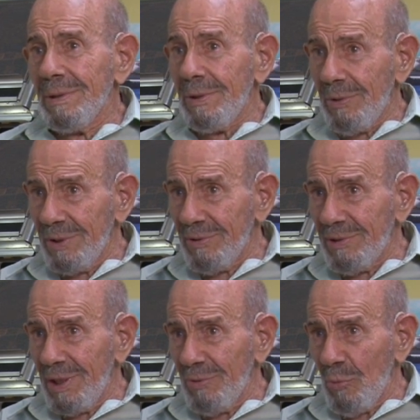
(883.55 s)
Do you
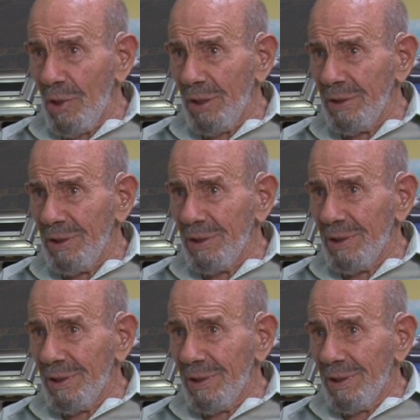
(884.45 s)
understand why?
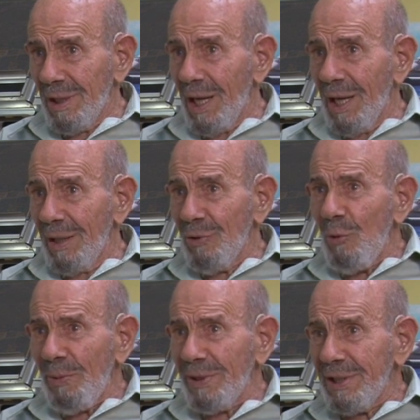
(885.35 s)

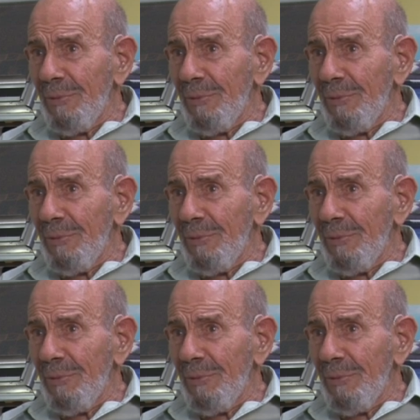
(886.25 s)
Nobody